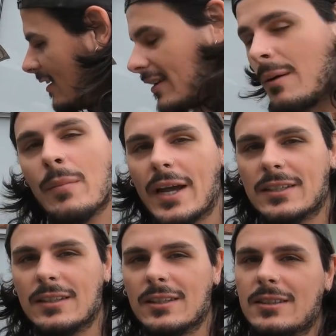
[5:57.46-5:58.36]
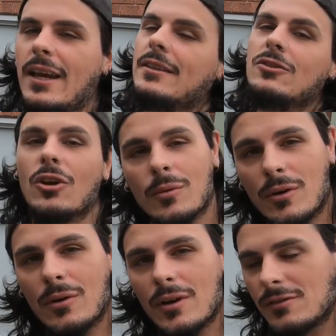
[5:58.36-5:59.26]
Come back to this, take the
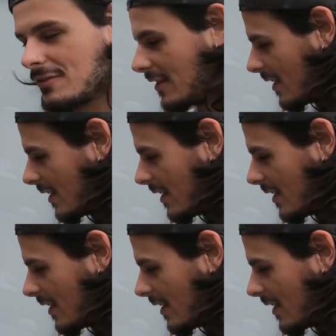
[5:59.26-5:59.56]
turbo off,